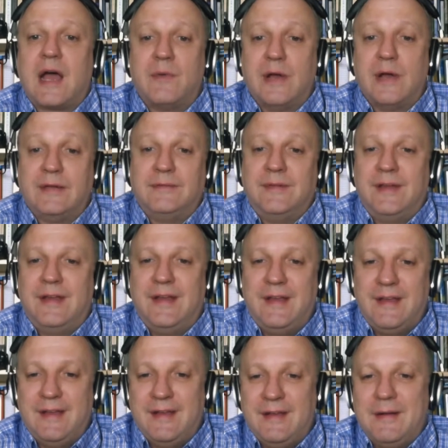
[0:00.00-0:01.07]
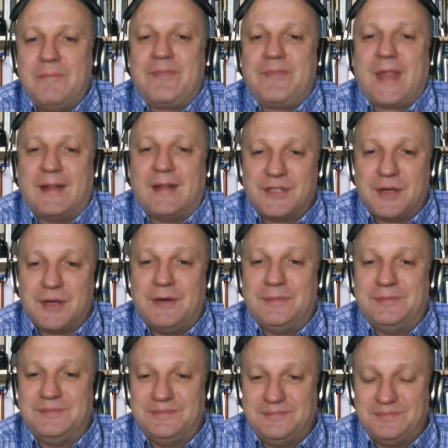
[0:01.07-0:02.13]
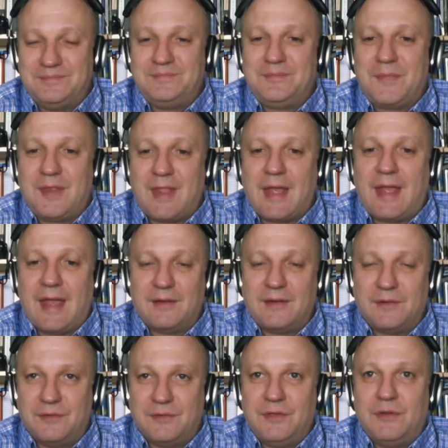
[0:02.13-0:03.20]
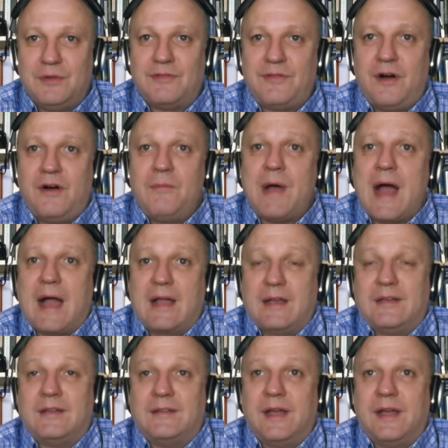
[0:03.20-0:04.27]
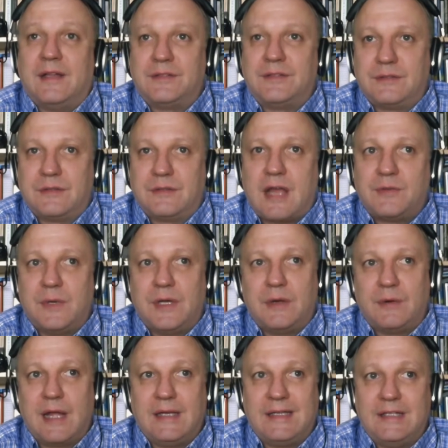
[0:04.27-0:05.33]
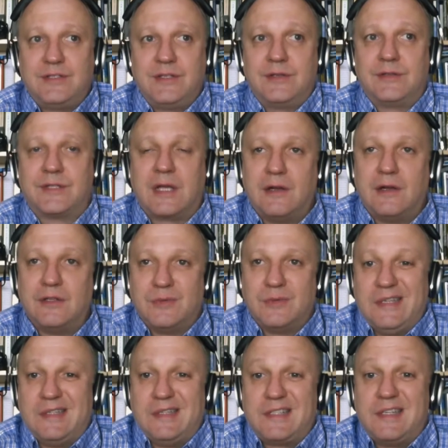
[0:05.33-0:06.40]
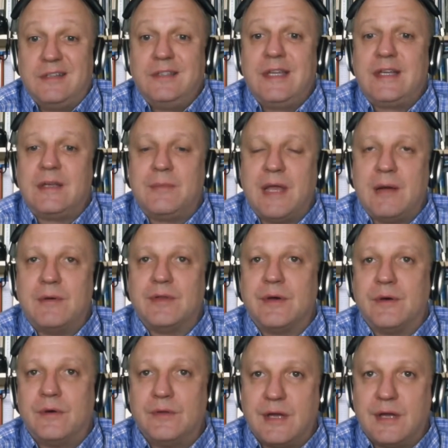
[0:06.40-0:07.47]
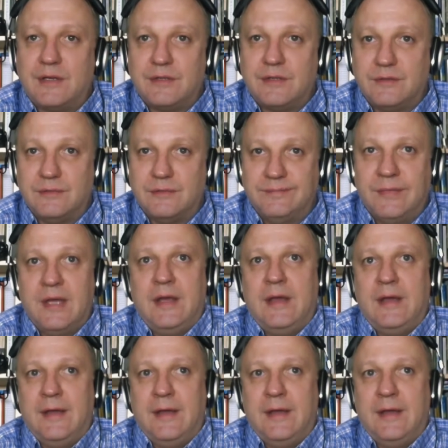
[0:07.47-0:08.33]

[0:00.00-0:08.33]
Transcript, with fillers: that way and so um, they can't do the fallback and it's as we create digital skills we need, still need to be able to hold on to